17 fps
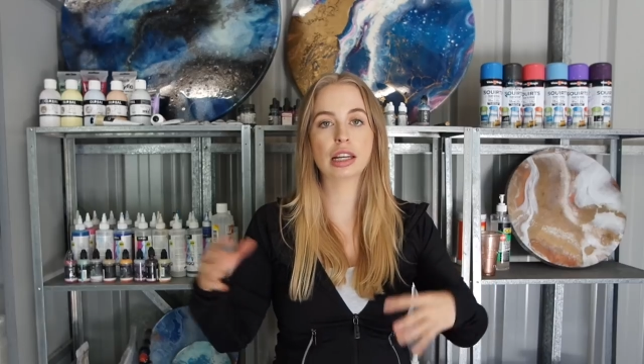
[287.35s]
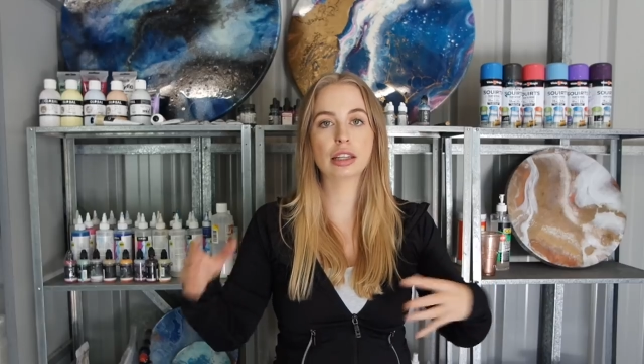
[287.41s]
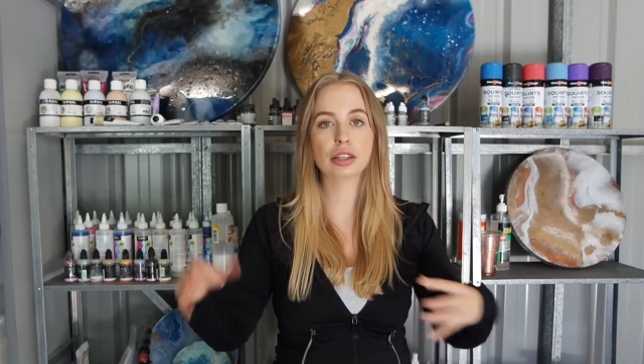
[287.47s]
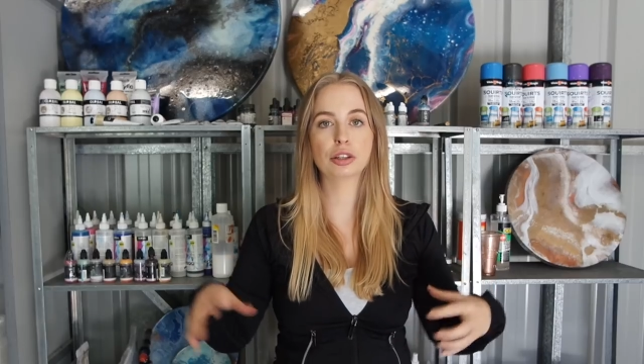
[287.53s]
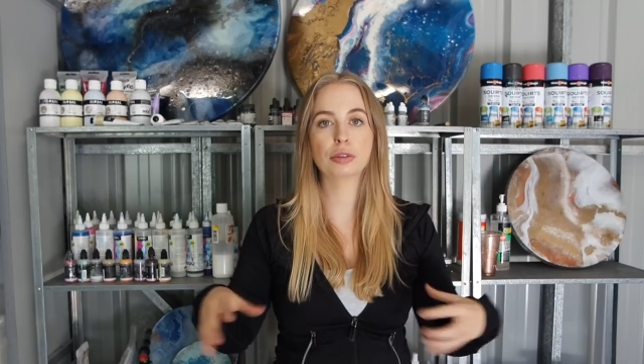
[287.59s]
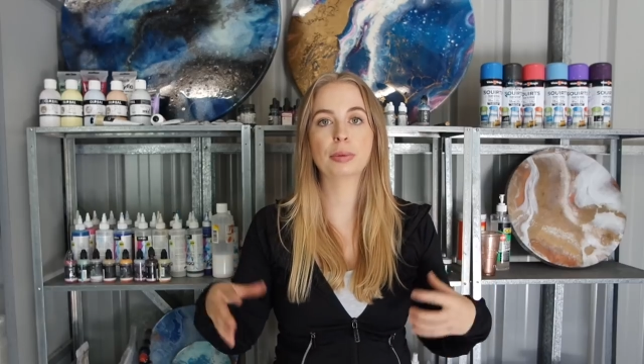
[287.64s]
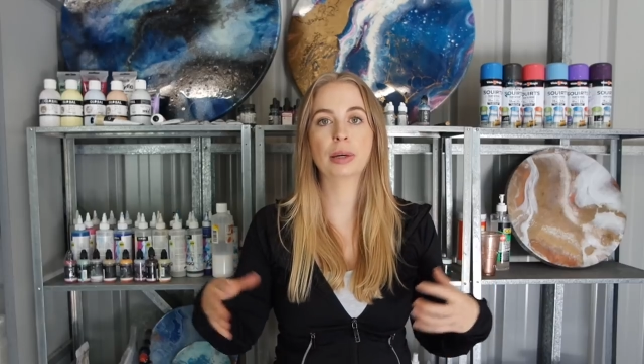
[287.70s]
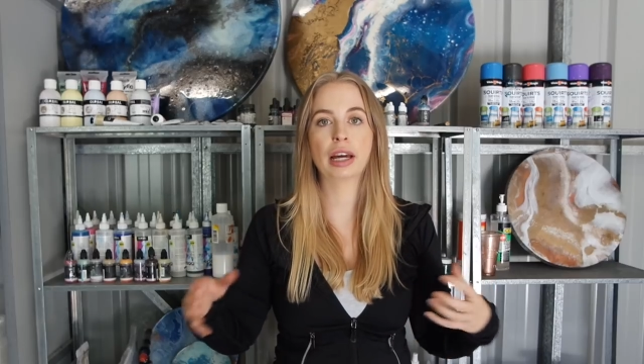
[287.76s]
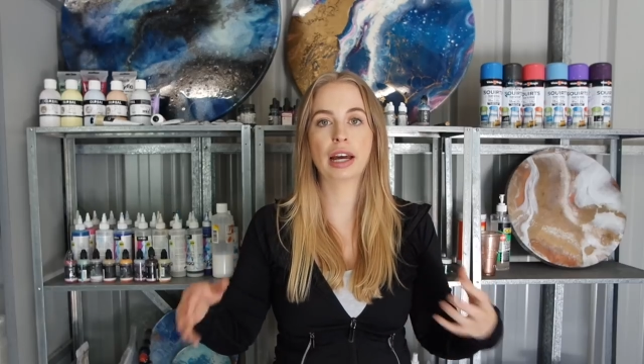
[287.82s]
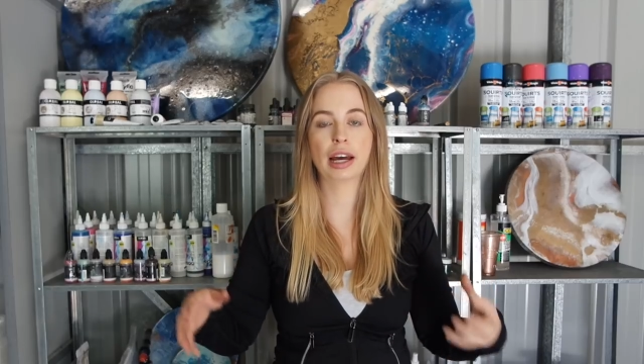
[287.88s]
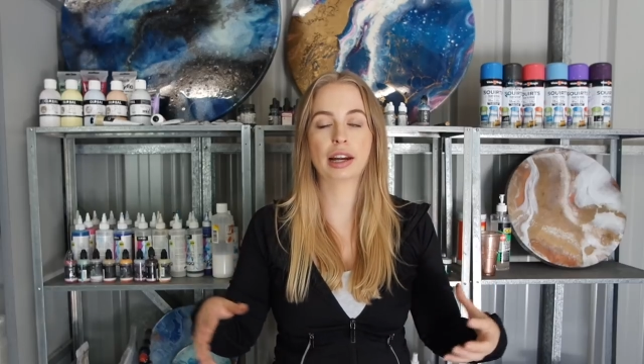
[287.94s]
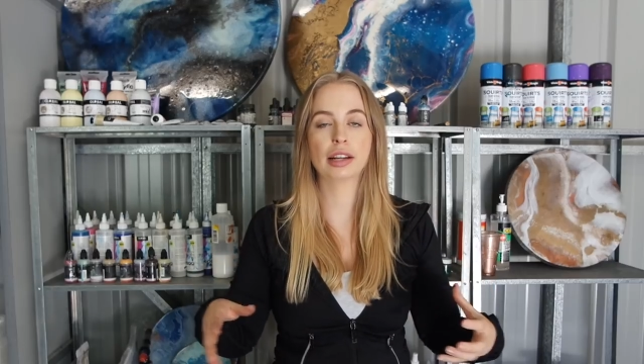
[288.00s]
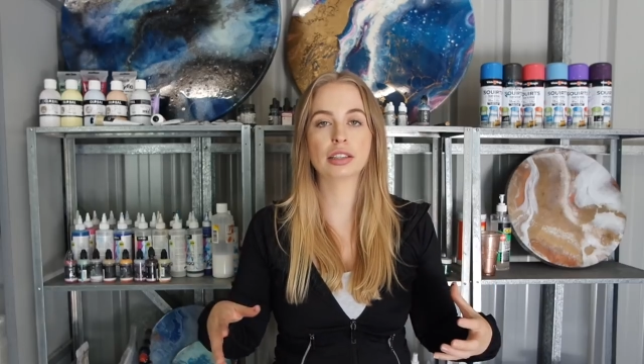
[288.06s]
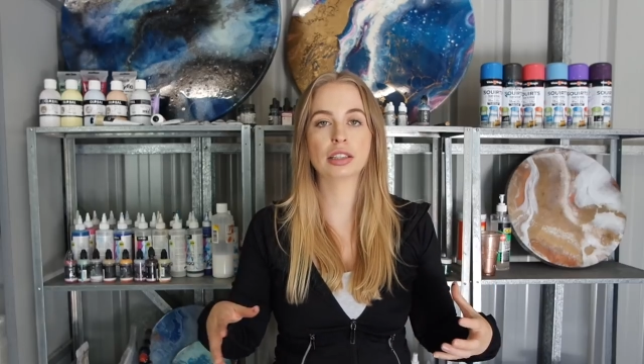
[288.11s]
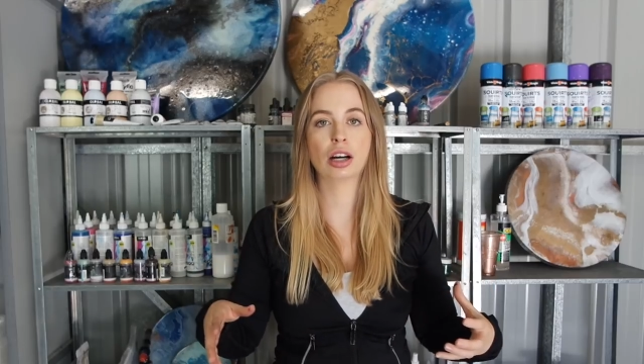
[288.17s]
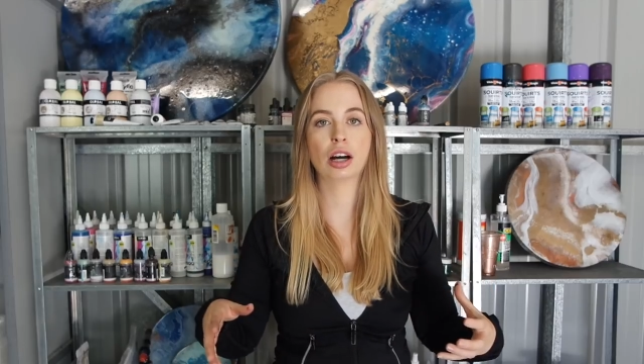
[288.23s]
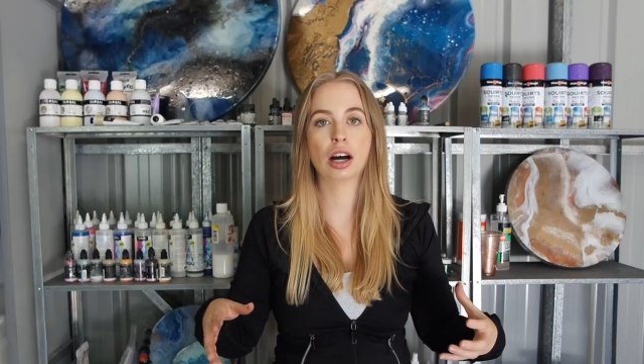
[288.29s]
a little bit
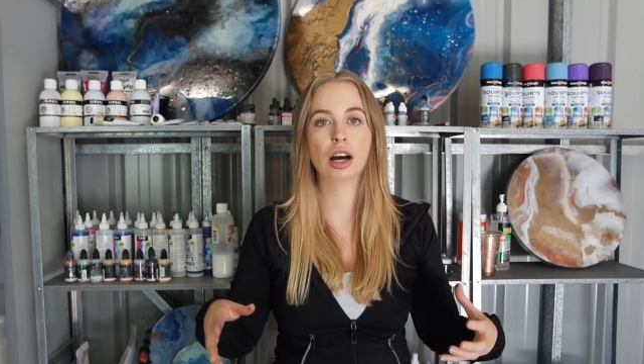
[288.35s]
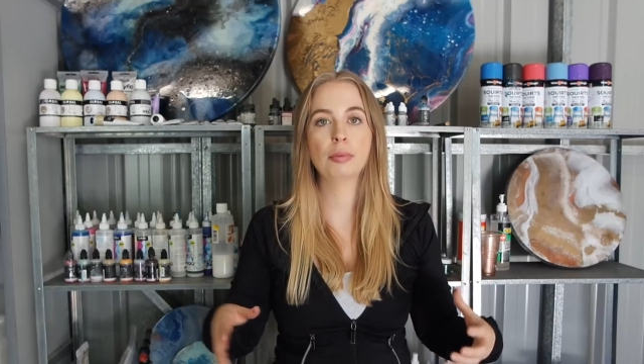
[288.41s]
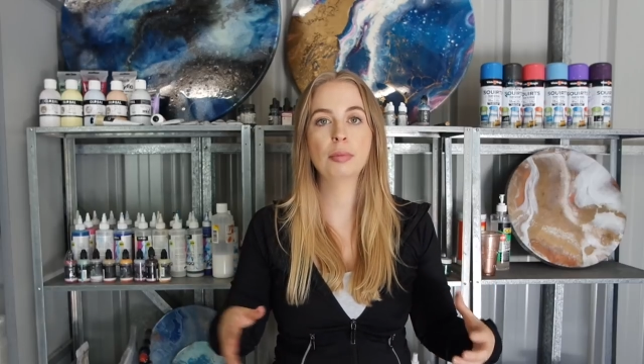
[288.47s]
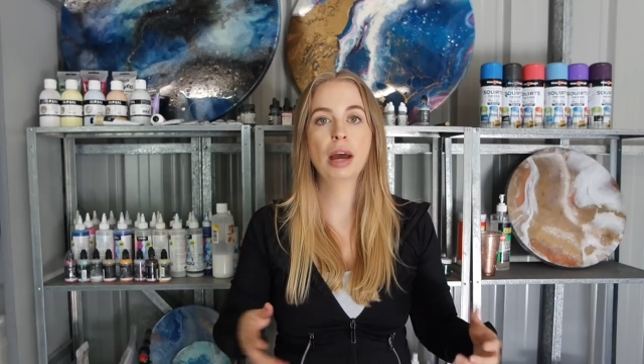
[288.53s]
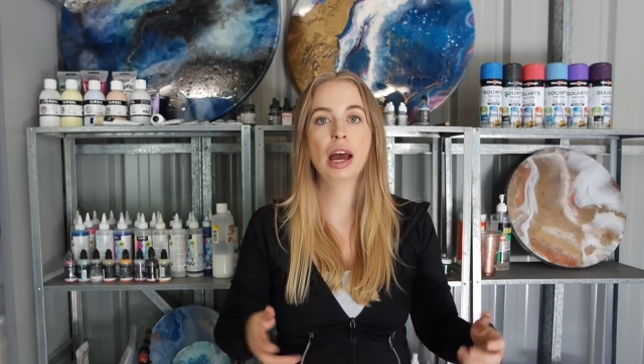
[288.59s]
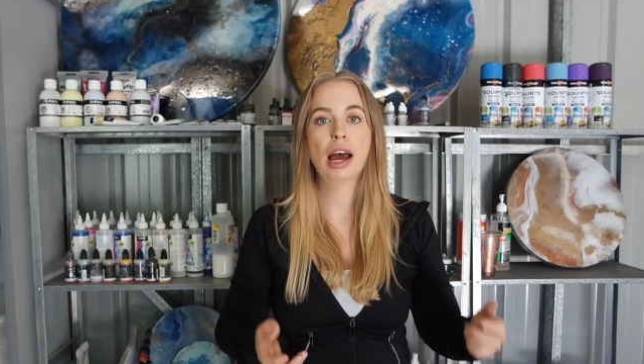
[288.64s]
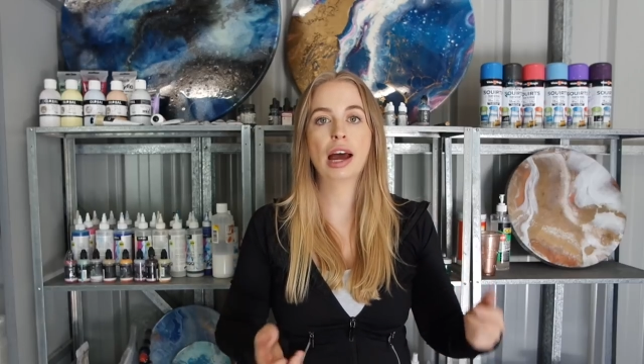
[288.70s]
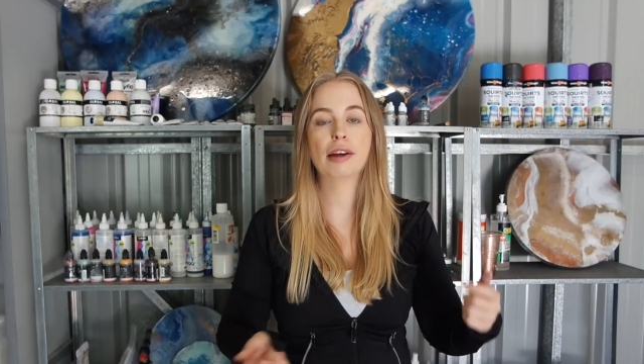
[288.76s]
at a time